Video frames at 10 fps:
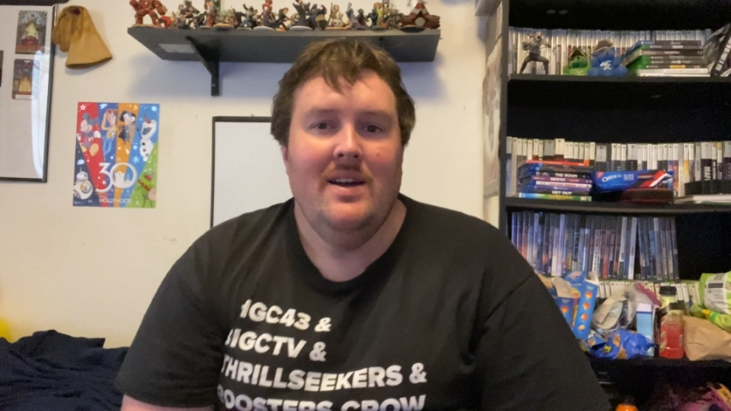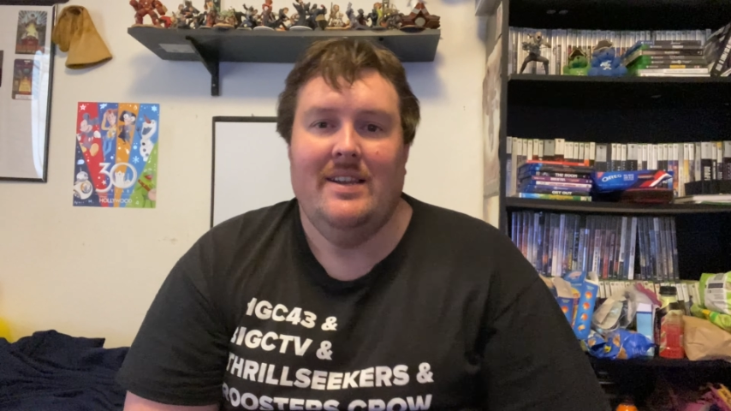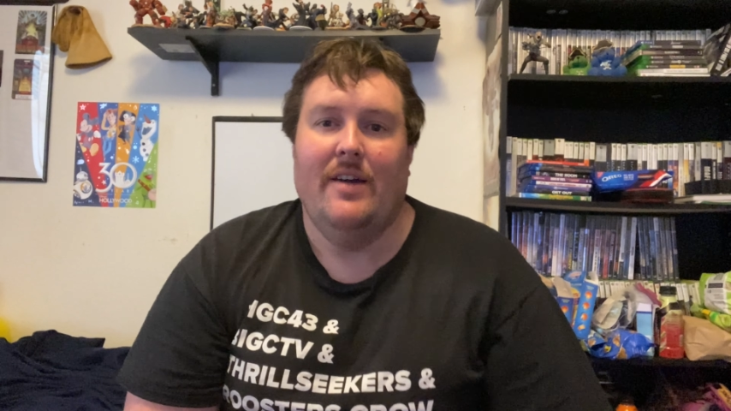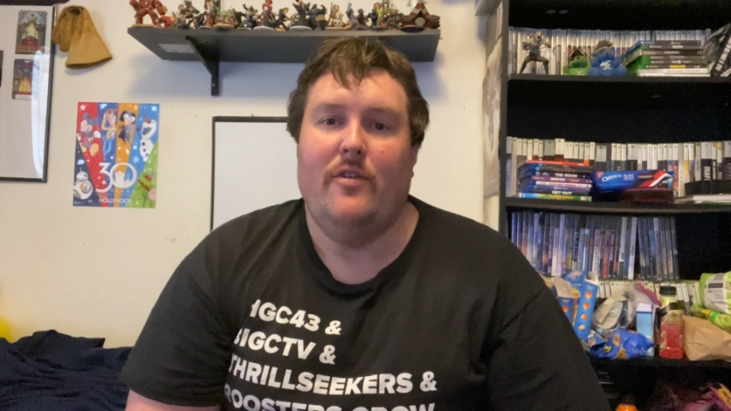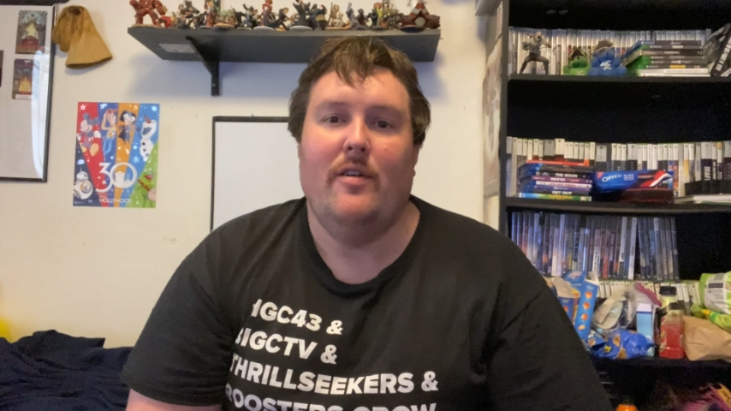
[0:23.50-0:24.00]

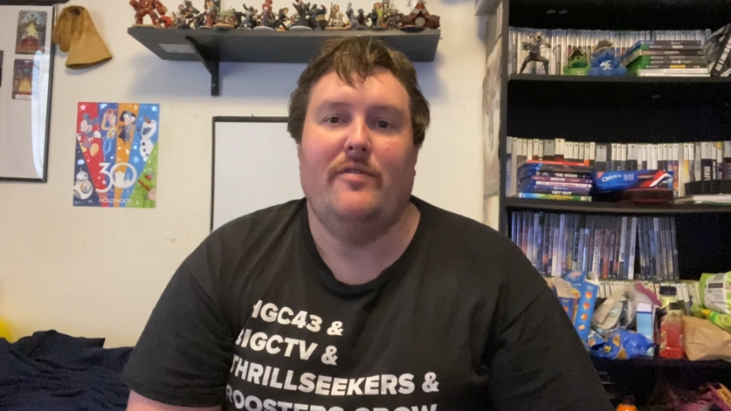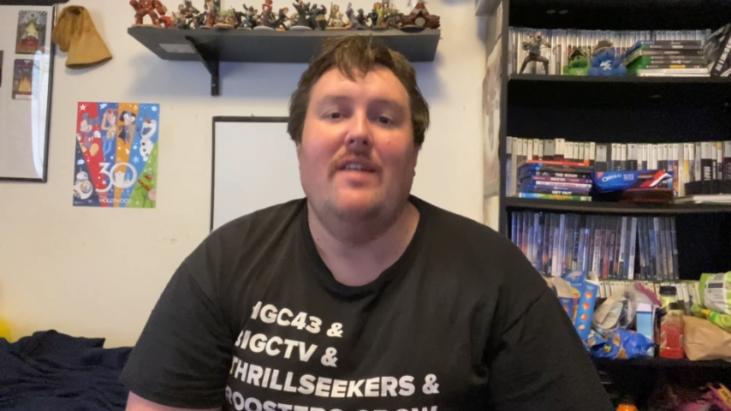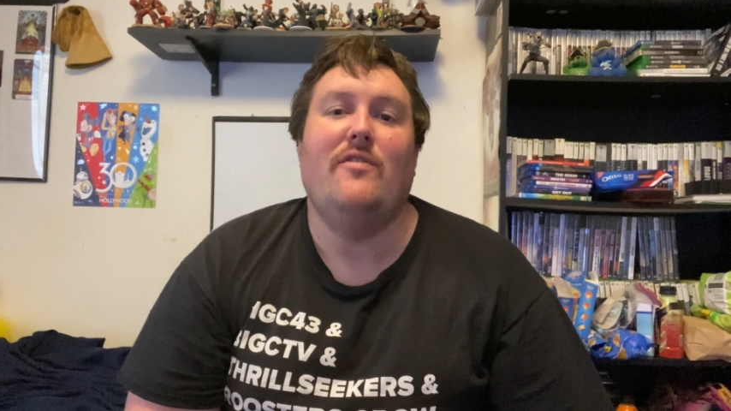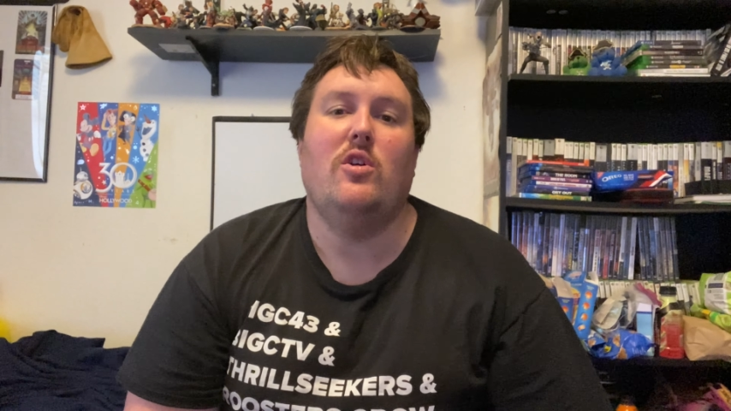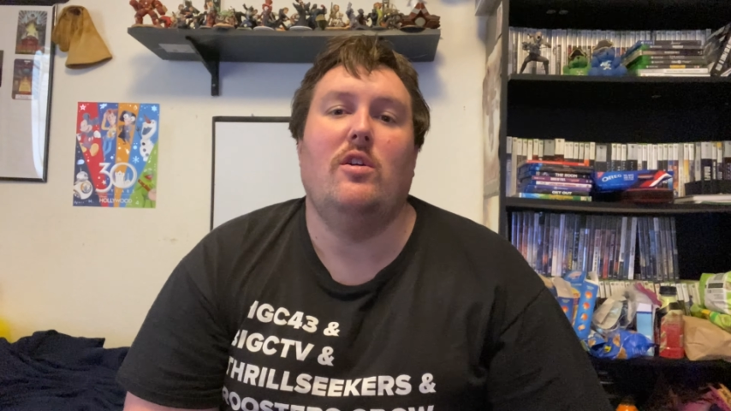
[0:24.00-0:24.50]
Now if you have
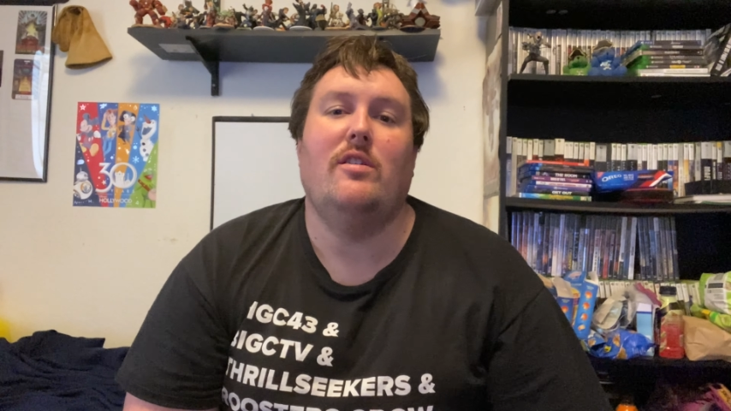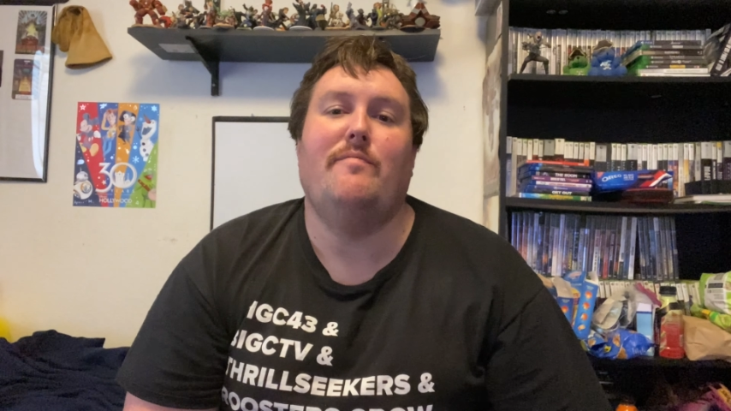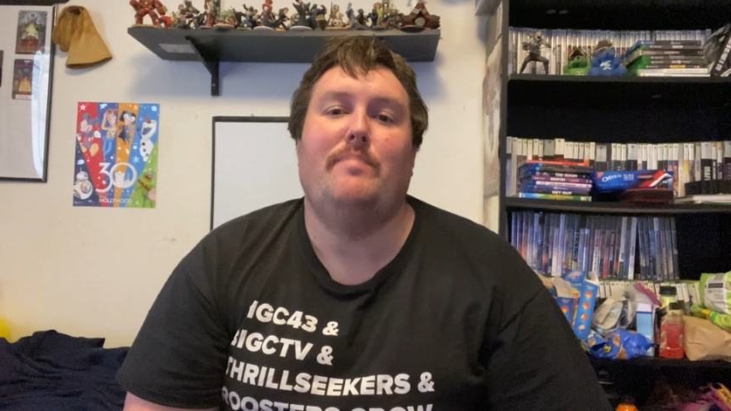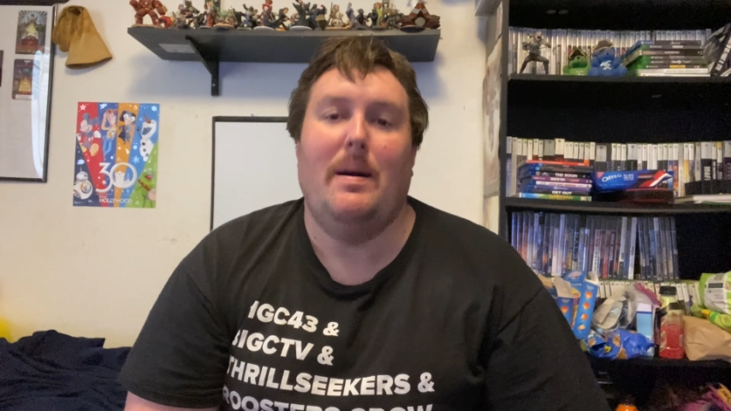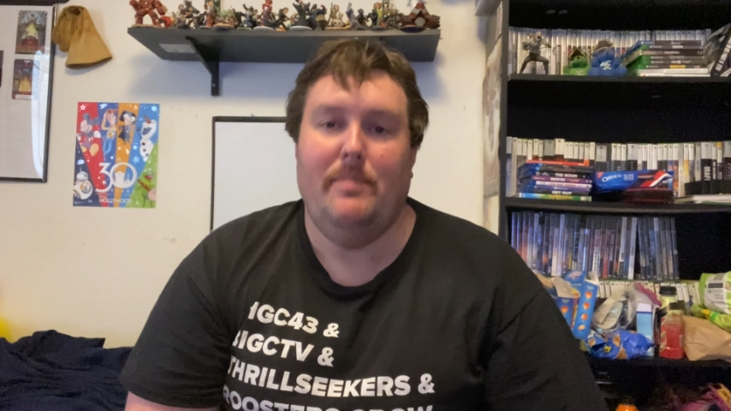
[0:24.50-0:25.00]
never heard
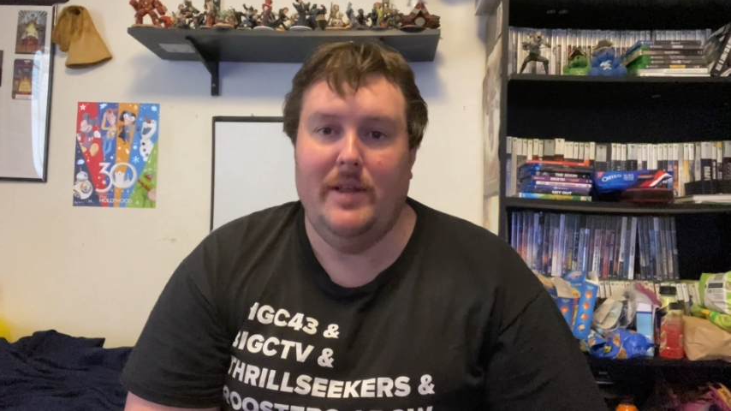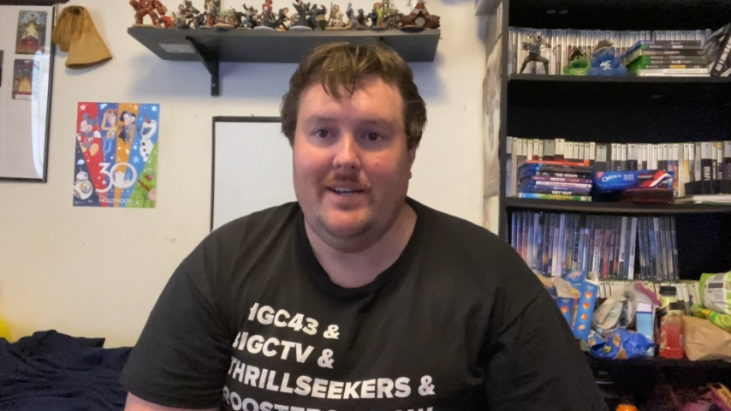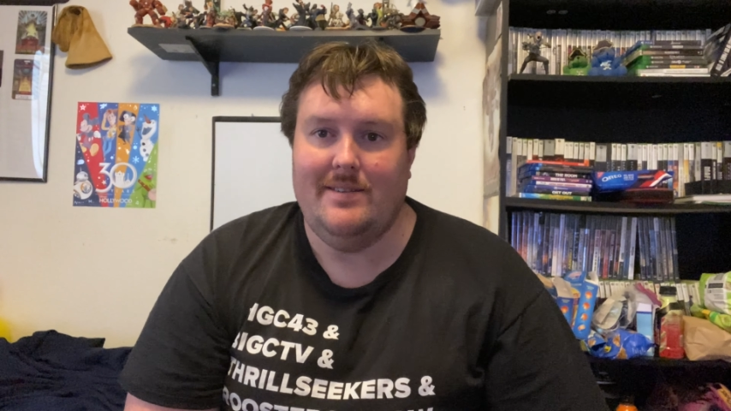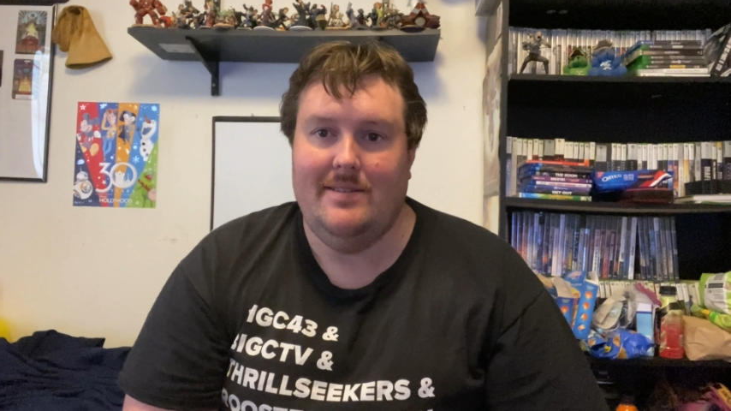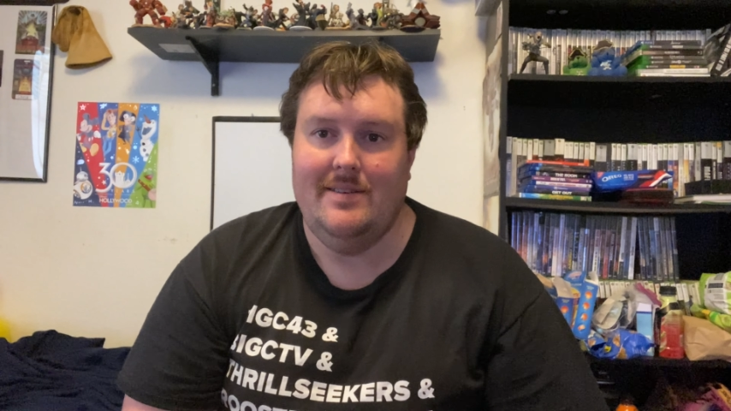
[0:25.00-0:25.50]
of
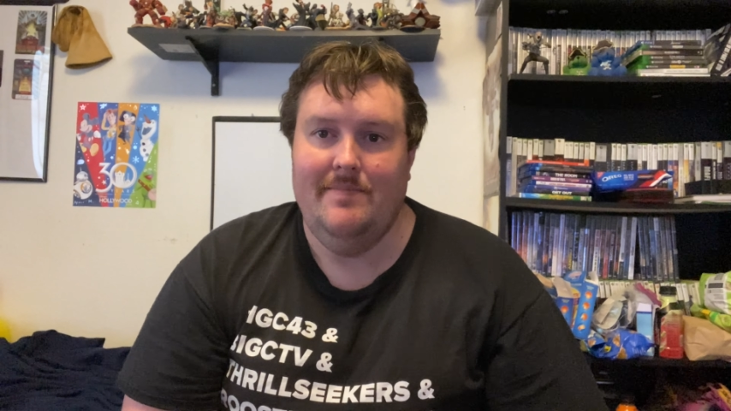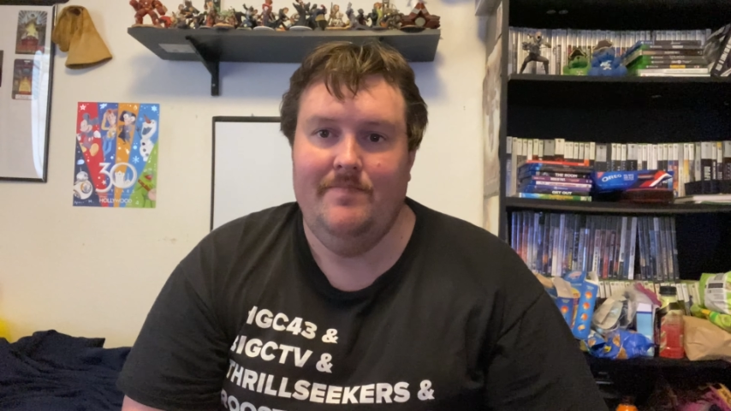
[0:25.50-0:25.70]
Publix